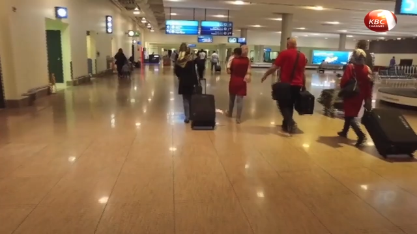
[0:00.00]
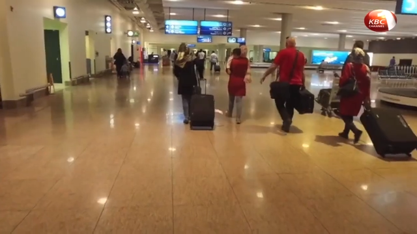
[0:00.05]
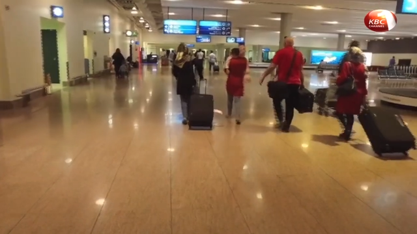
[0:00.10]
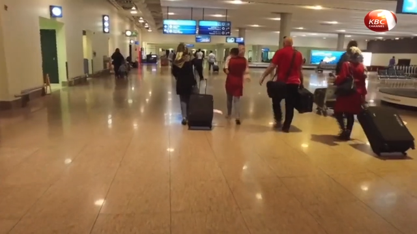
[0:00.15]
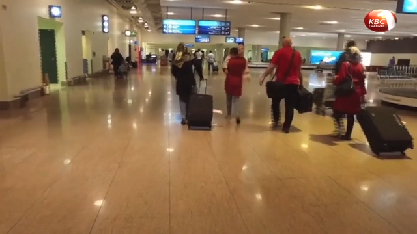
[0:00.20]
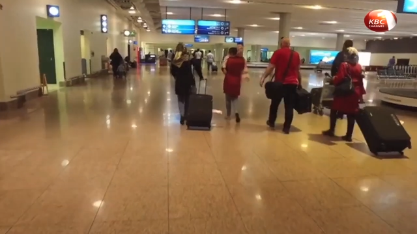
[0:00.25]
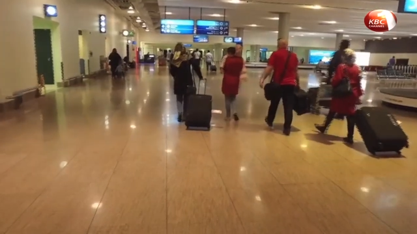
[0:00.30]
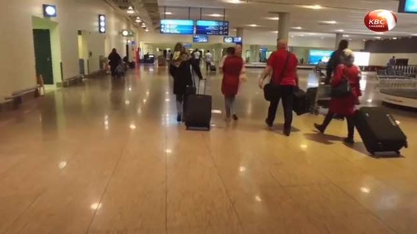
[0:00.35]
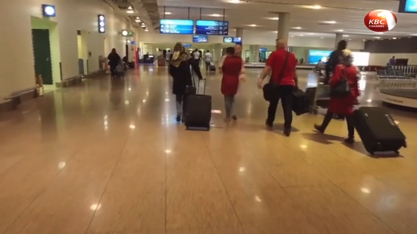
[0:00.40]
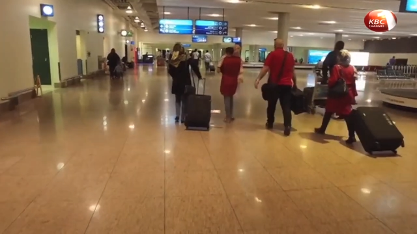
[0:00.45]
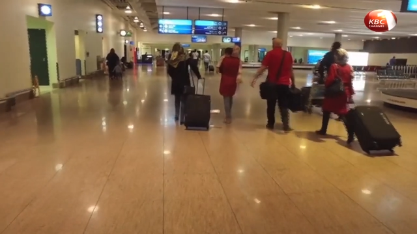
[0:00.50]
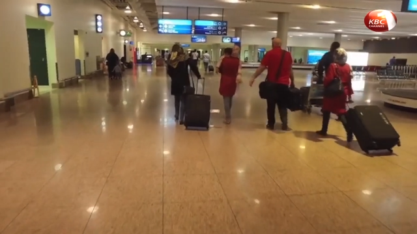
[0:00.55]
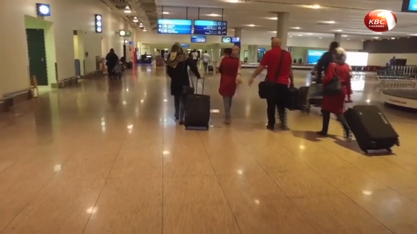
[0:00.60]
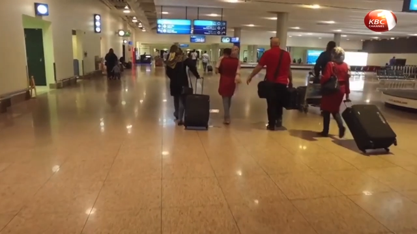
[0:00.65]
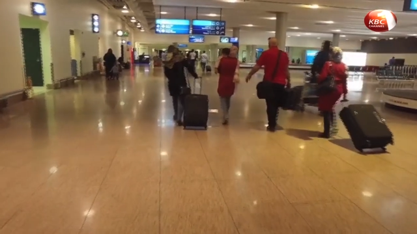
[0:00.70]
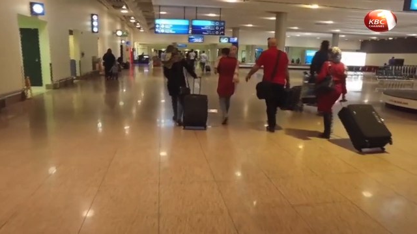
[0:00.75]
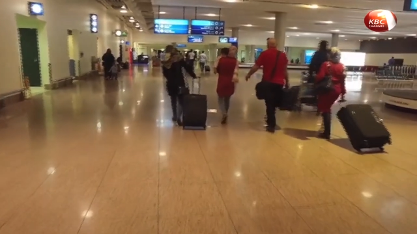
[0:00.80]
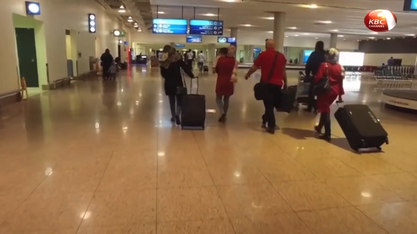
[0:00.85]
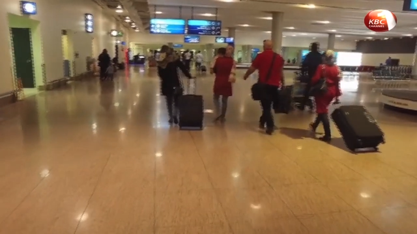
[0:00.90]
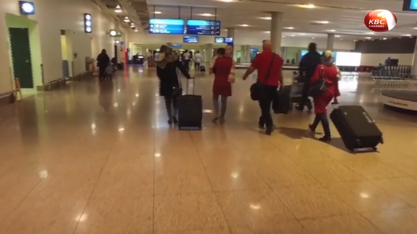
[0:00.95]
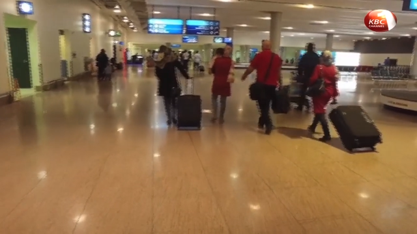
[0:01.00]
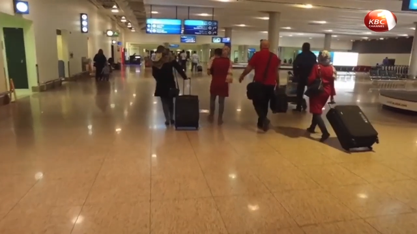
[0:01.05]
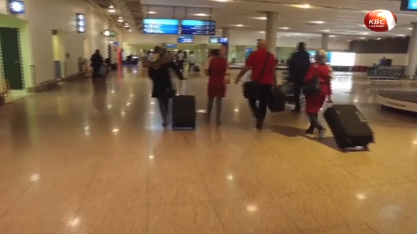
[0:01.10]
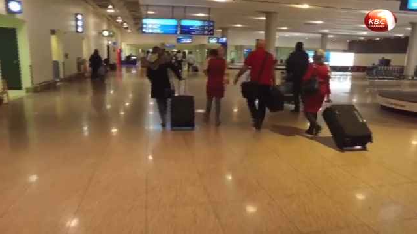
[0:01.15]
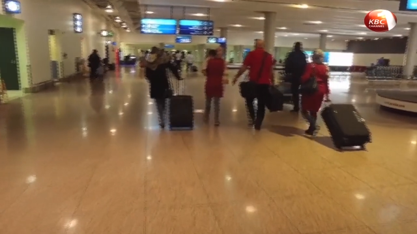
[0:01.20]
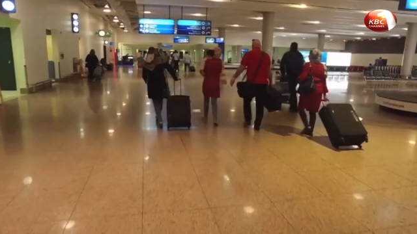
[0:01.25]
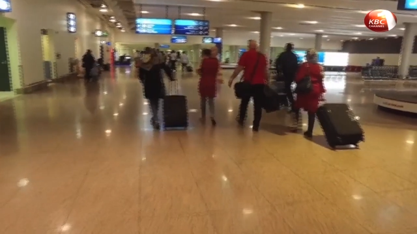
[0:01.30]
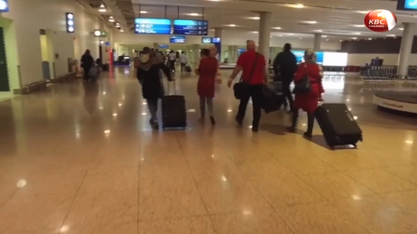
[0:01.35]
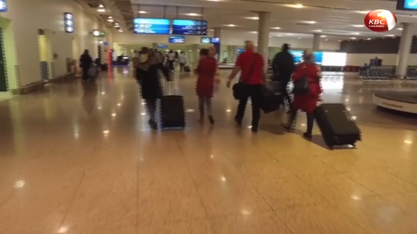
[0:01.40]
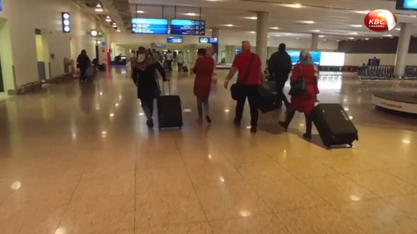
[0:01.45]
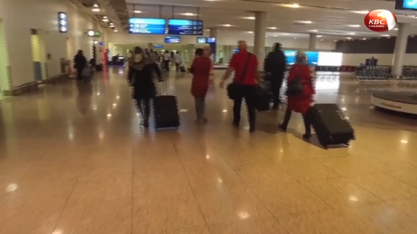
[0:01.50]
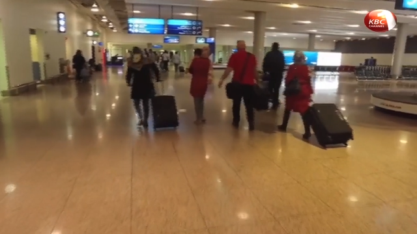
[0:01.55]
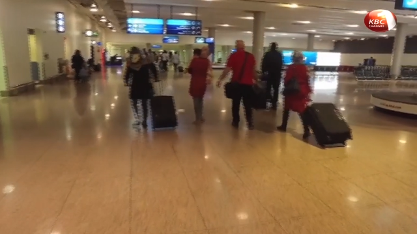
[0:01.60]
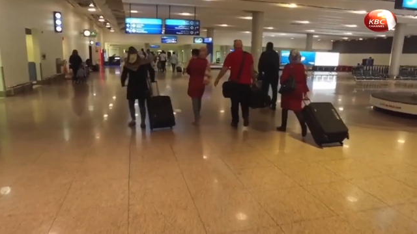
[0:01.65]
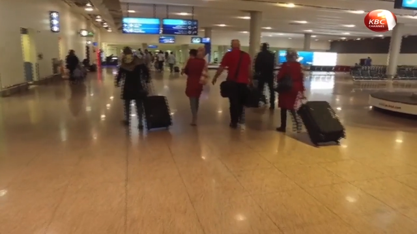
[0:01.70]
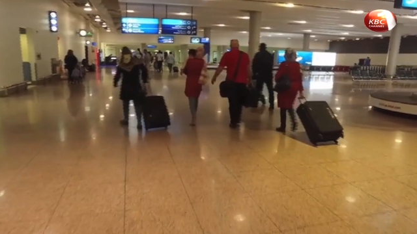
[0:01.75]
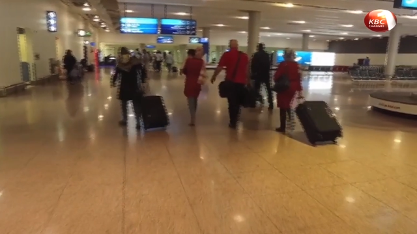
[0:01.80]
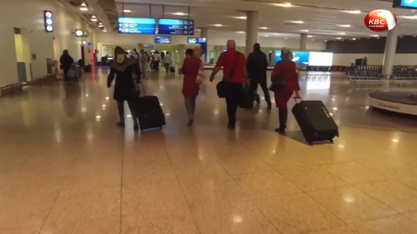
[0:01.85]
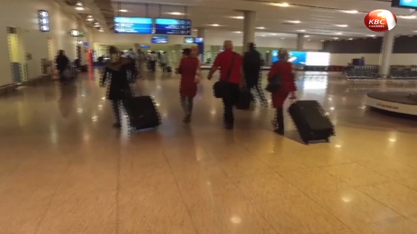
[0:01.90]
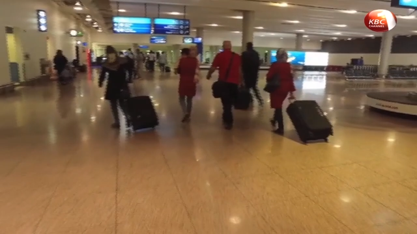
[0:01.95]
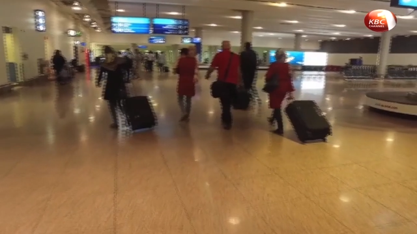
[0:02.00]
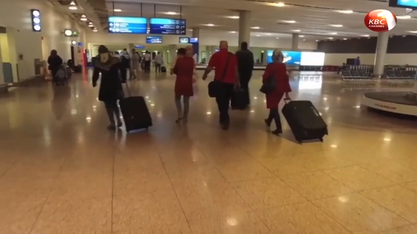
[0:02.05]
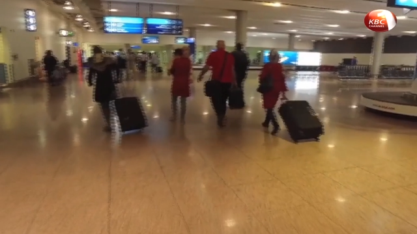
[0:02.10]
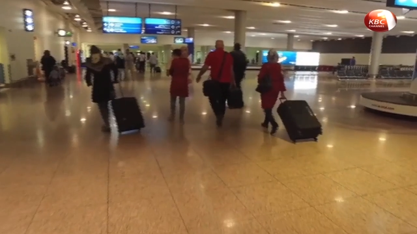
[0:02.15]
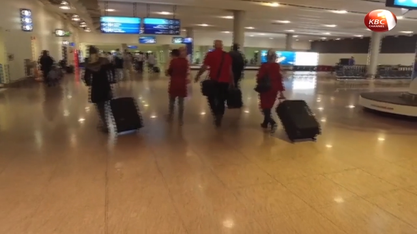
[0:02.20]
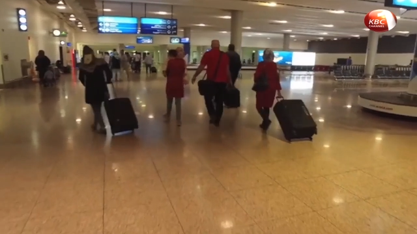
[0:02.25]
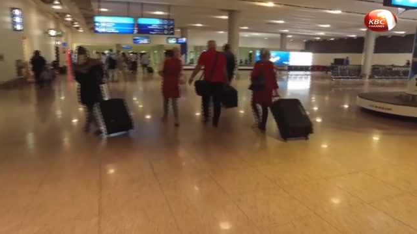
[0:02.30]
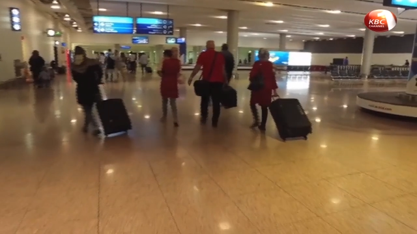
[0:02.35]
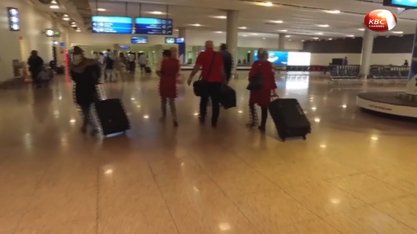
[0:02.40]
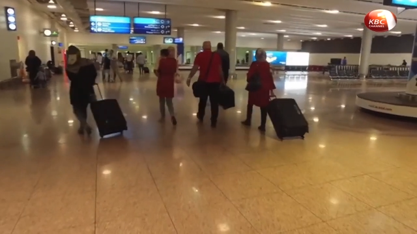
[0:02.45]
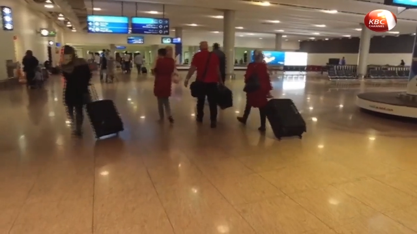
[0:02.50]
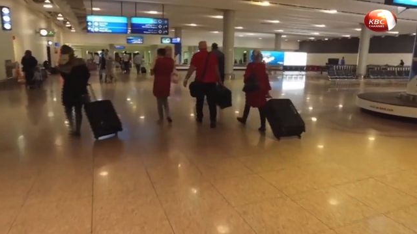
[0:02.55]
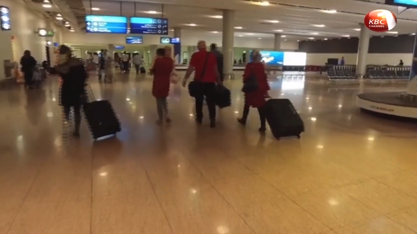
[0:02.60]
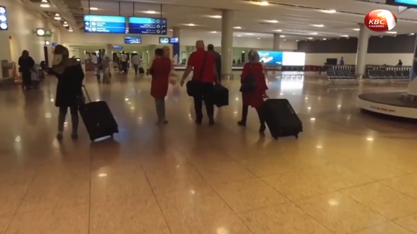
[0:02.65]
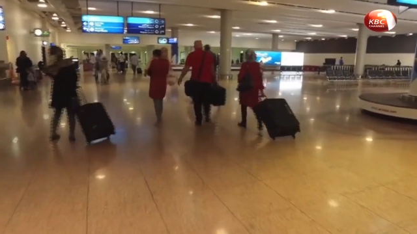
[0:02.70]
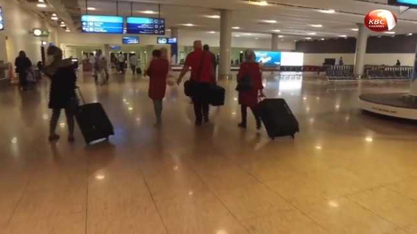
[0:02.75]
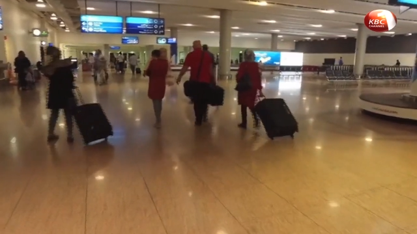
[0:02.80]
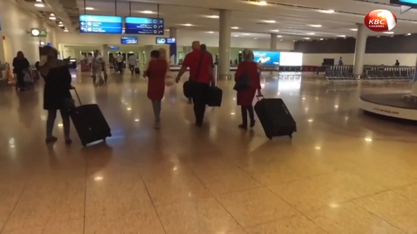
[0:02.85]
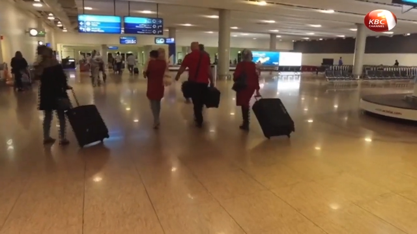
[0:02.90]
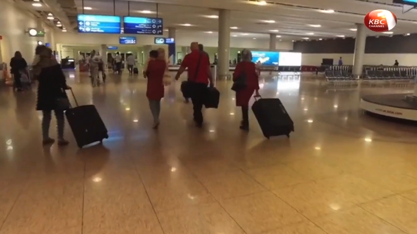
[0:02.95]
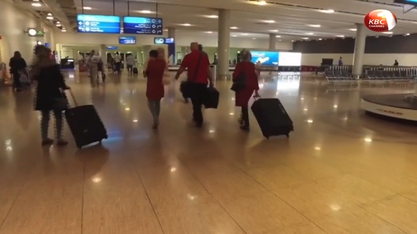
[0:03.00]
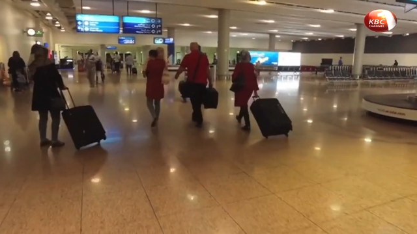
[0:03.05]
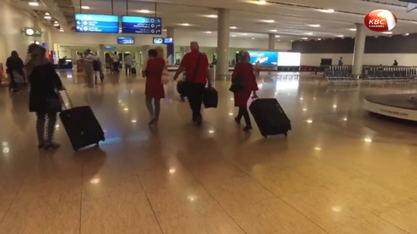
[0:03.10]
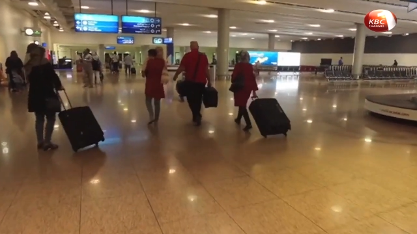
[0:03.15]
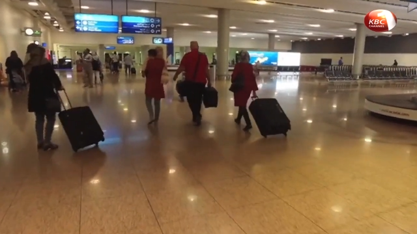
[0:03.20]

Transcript: Nobody's mouth can be seen.